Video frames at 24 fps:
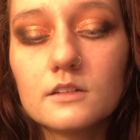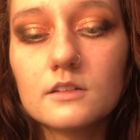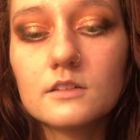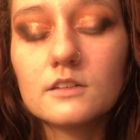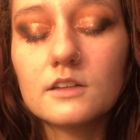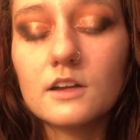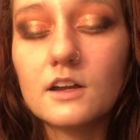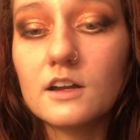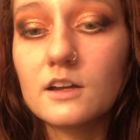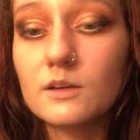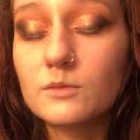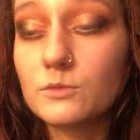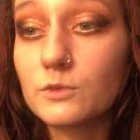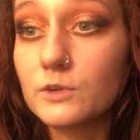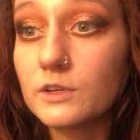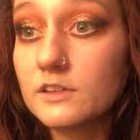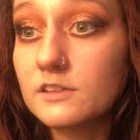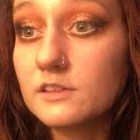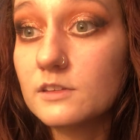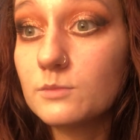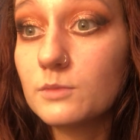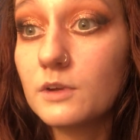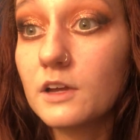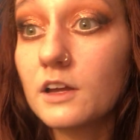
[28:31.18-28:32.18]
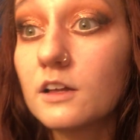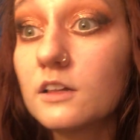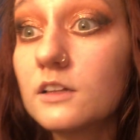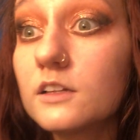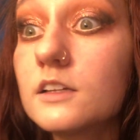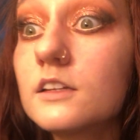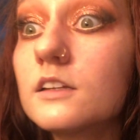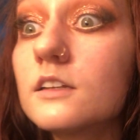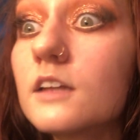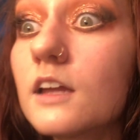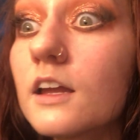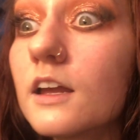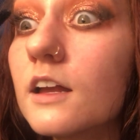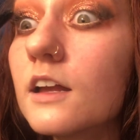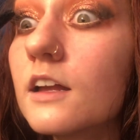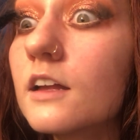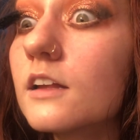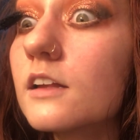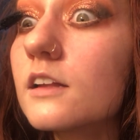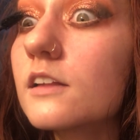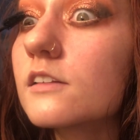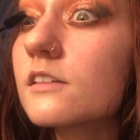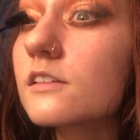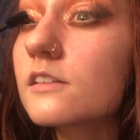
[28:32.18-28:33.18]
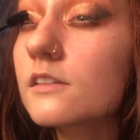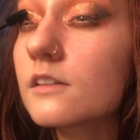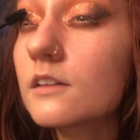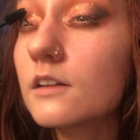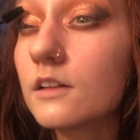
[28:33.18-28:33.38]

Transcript: The Amrezy palette has